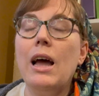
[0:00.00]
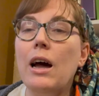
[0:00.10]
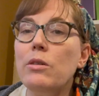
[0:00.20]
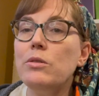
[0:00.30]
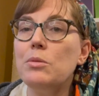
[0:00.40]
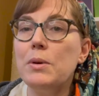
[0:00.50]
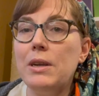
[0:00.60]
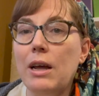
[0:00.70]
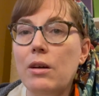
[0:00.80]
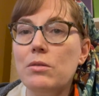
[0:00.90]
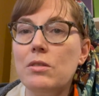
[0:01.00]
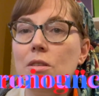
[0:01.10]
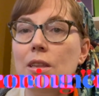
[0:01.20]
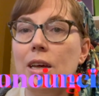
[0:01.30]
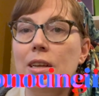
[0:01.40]
how to
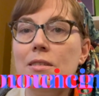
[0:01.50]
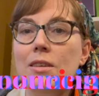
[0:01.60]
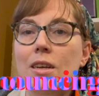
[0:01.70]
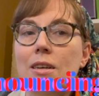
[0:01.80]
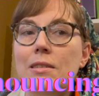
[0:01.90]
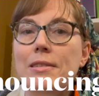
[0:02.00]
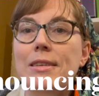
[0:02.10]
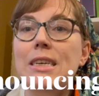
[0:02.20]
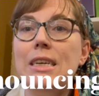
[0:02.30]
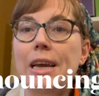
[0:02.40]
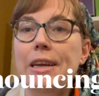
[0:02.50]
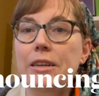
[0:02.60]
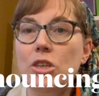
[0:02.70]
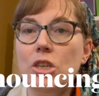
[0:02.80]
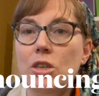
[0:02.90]
pronounce that
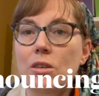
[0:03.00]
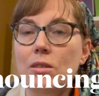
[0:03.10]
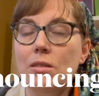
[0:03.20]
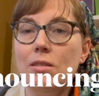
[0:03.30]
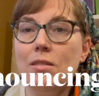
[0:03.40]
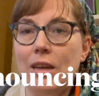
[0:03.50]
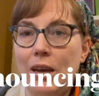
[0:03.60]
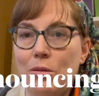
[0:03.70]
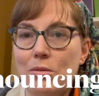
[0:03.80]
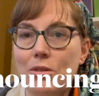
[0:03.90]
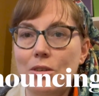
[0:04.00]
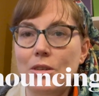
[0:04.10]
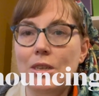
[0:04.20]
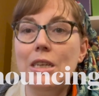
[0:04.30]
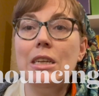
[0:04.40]
CH sound
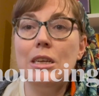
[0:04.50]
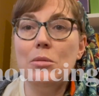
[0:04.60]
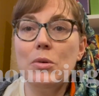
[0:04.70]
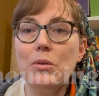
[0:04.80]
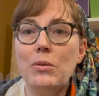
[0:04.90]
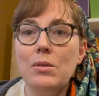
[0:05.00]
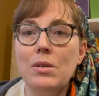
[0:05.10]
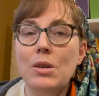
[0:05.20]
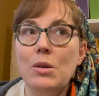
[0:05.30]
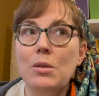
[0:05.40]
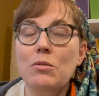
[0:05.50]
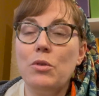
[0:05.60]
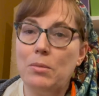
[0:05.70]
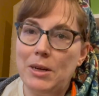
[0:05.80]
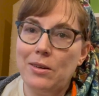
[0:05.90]
in Hebrew
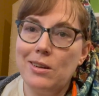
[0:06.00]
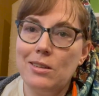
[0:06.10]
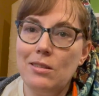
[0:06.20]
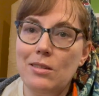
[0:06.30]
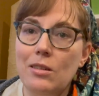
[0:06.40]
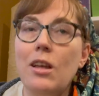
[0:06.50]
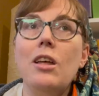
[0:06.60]
for Americans.